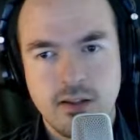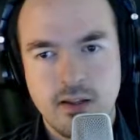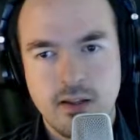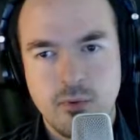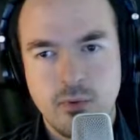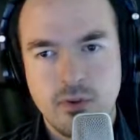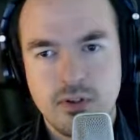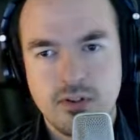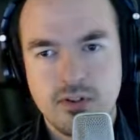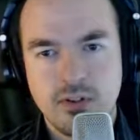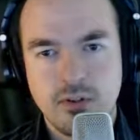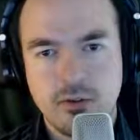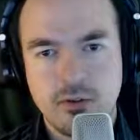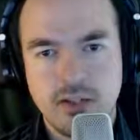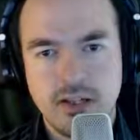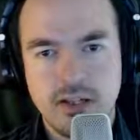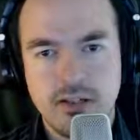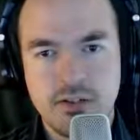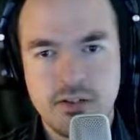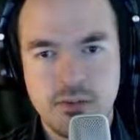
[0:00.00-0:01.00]
Want it to
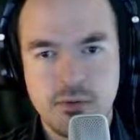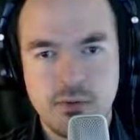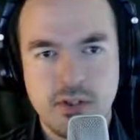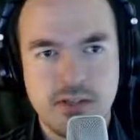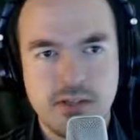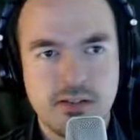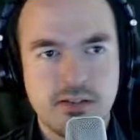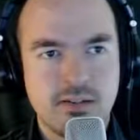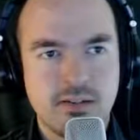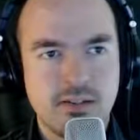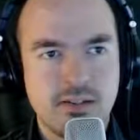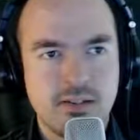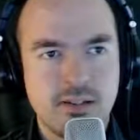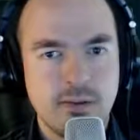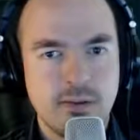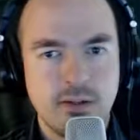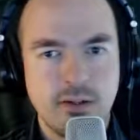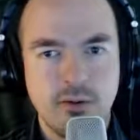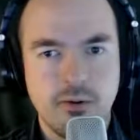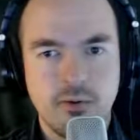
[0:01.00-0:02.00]
look integrated. There
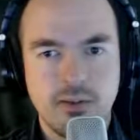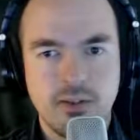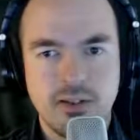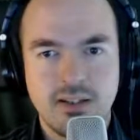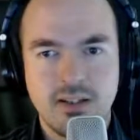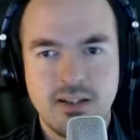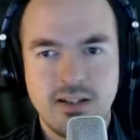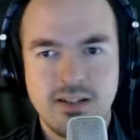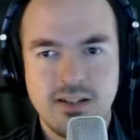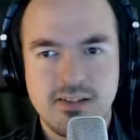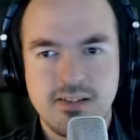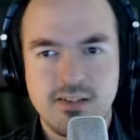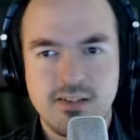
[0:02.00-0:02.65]
we go. As